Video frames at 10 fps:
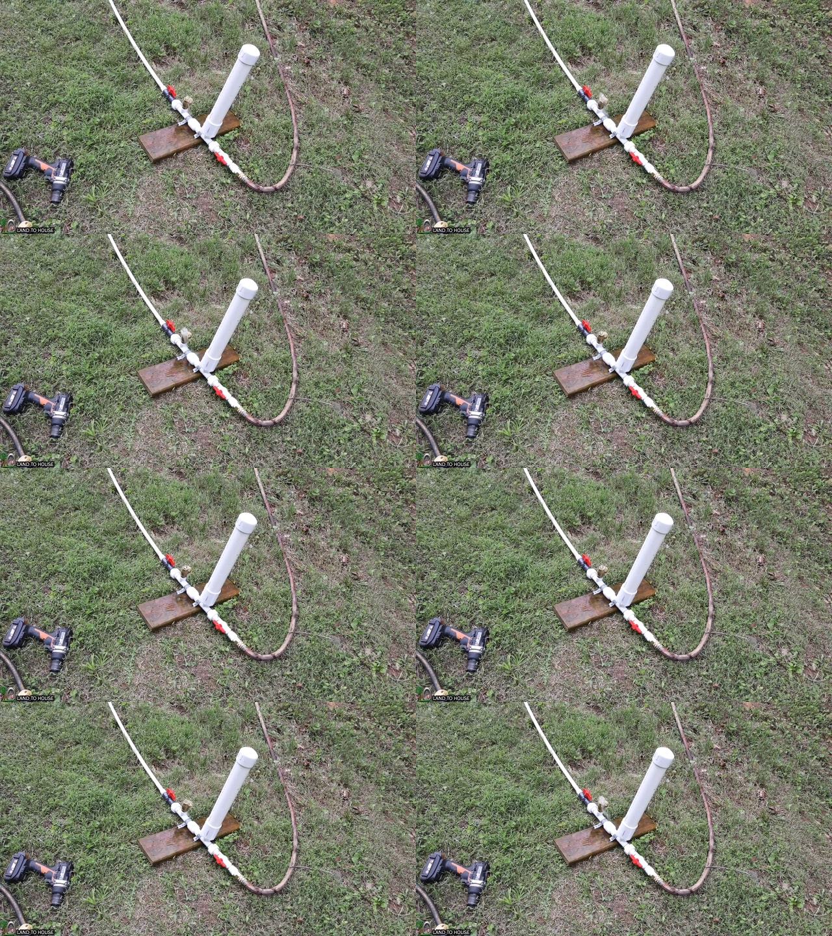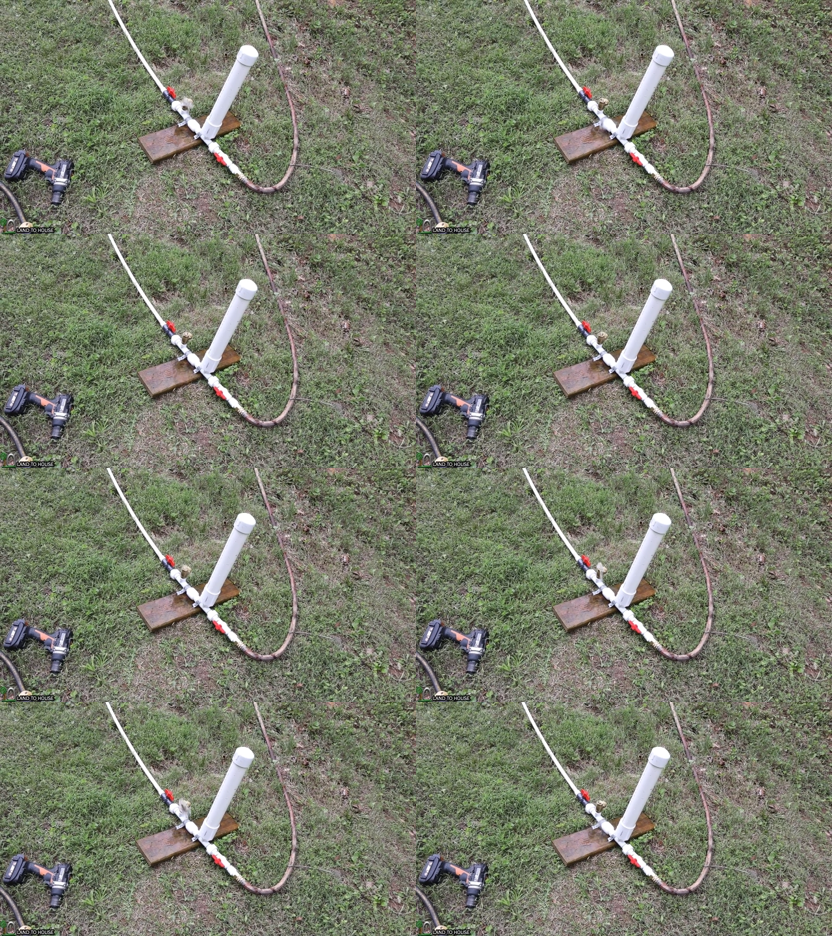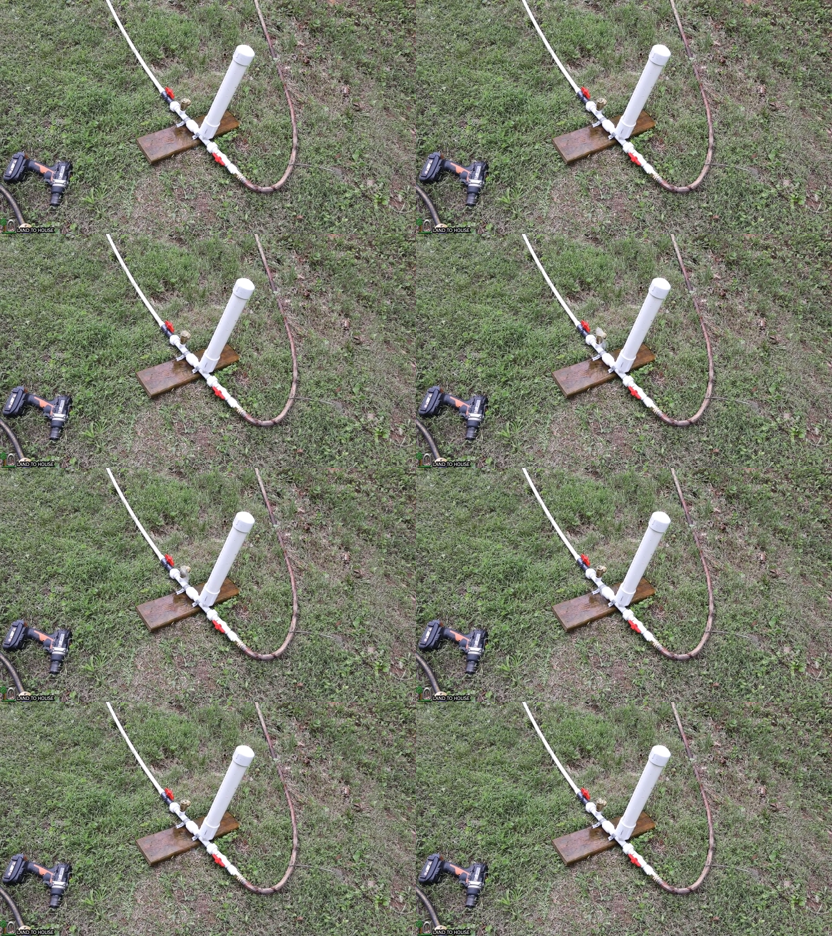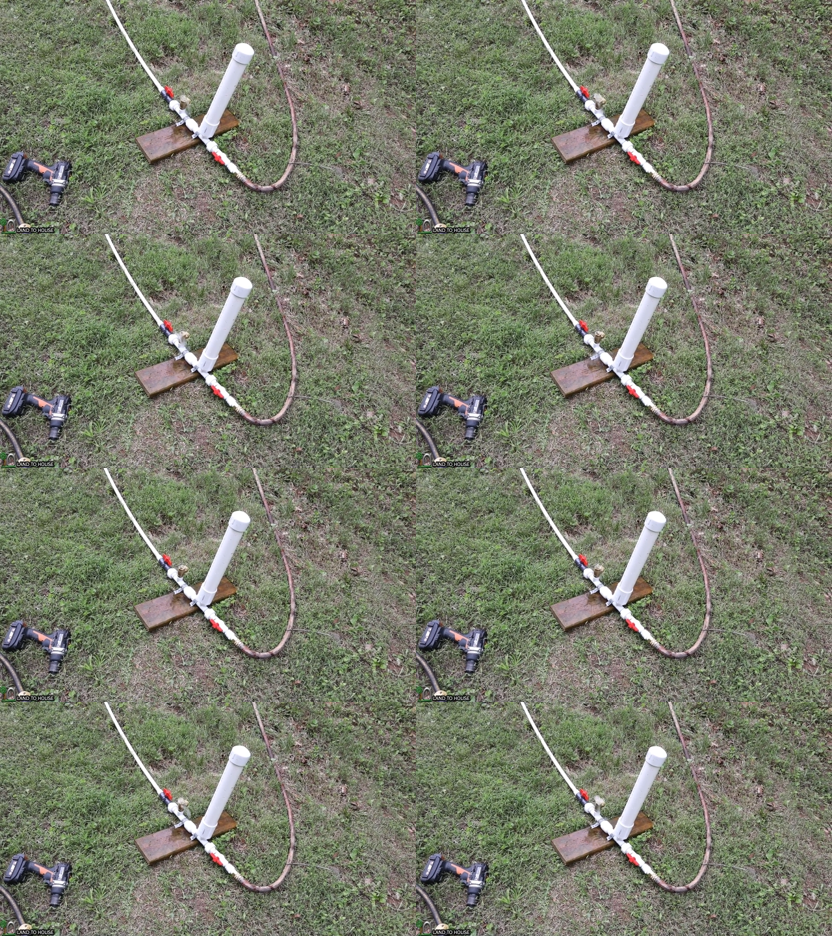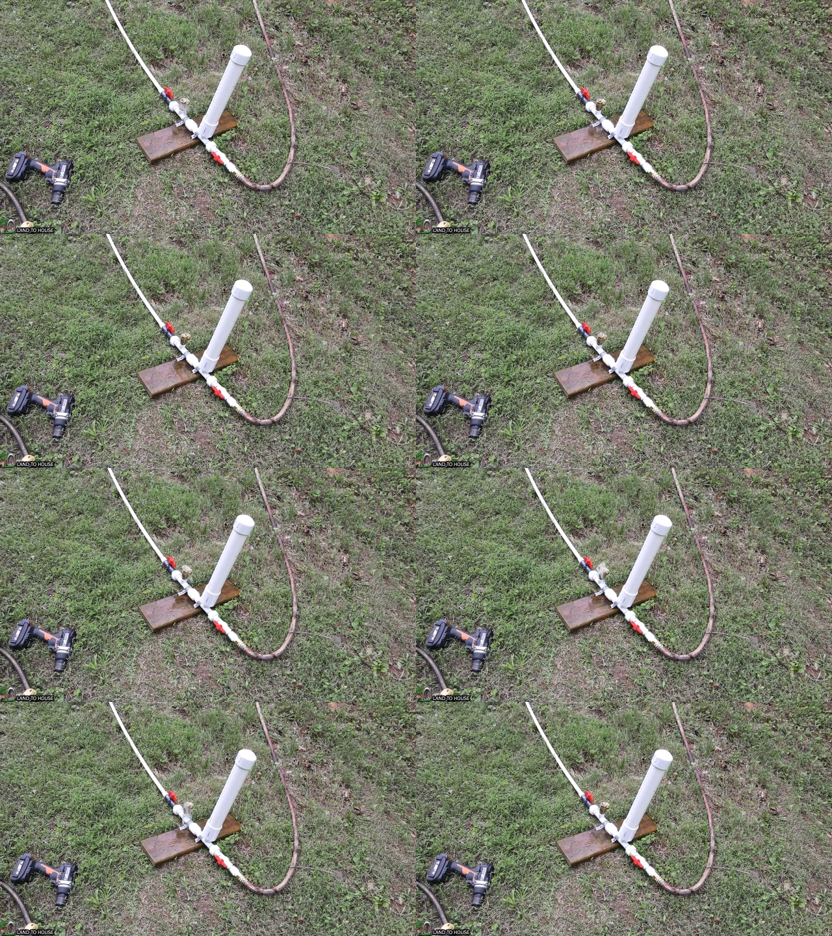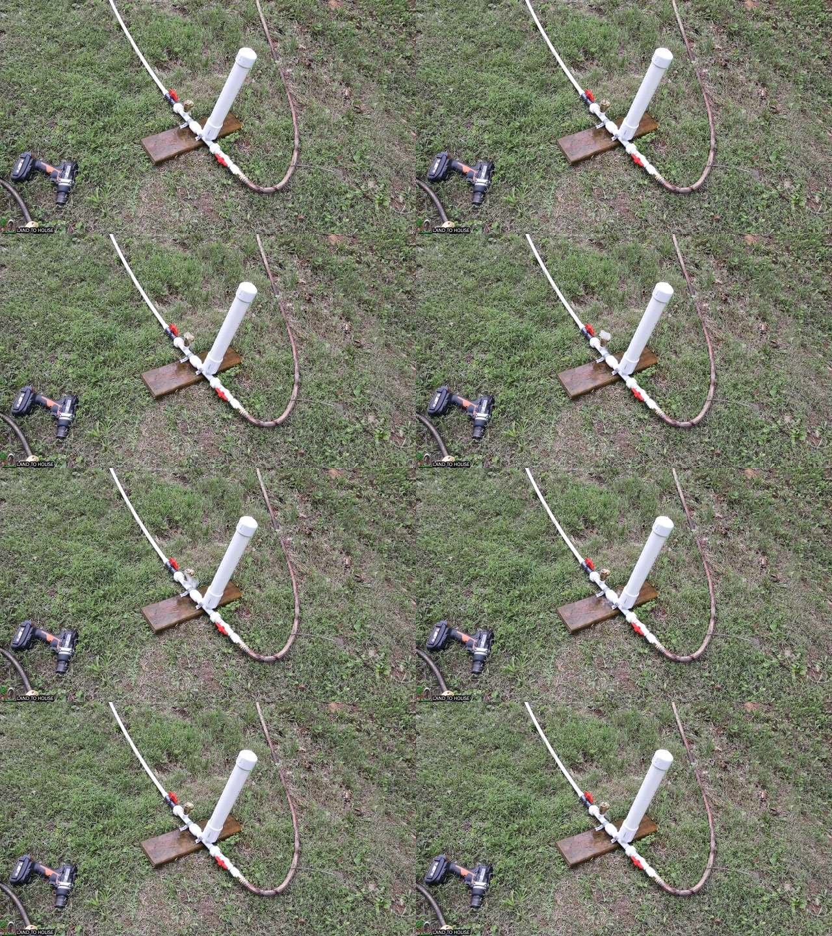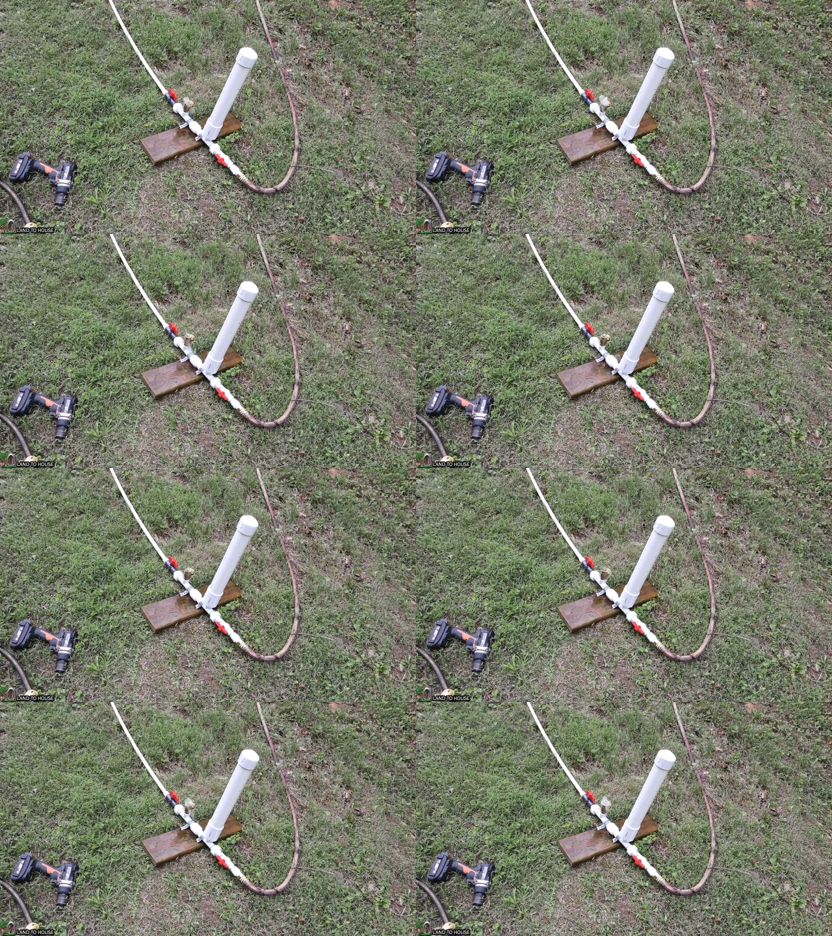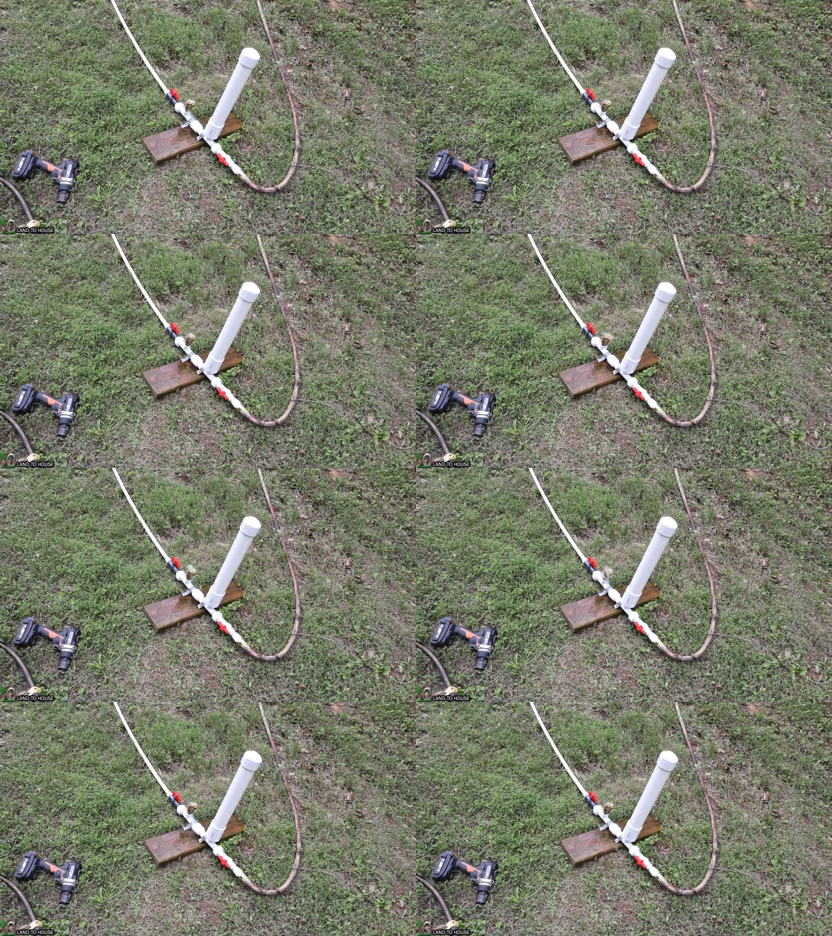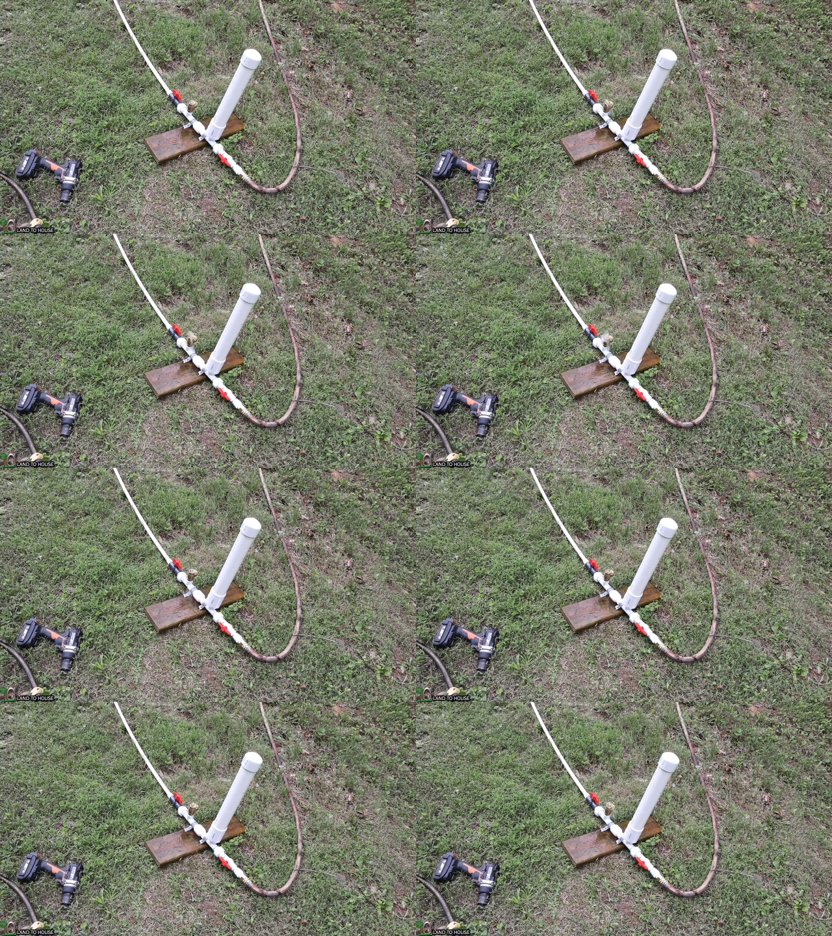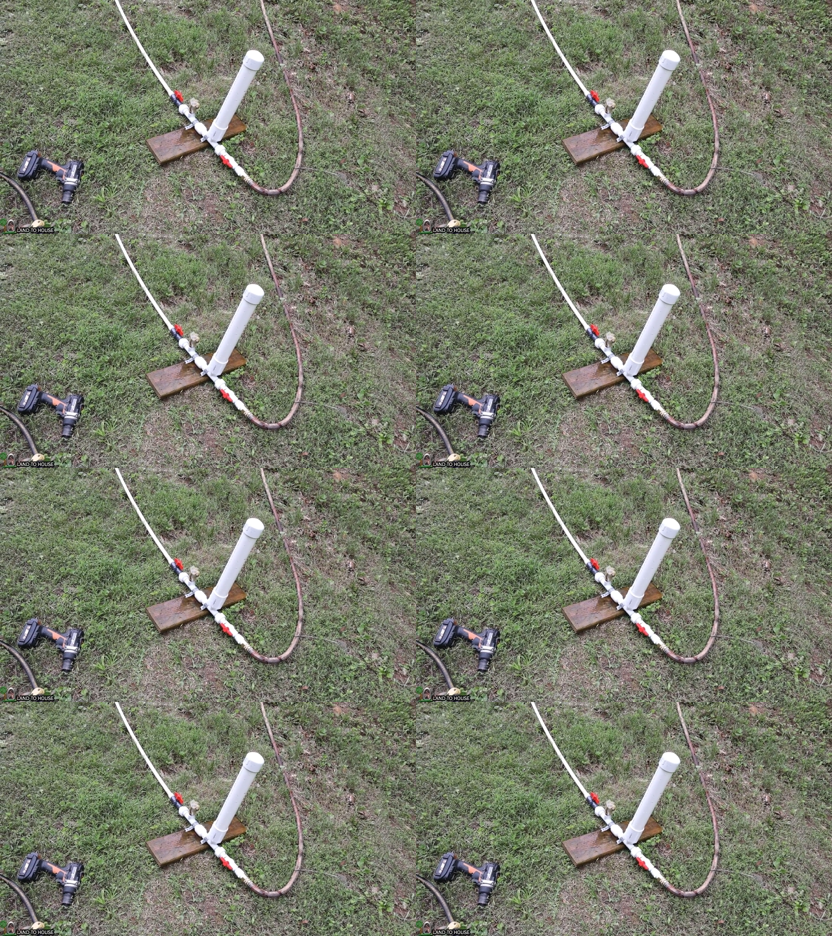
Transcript: (no speaker visible)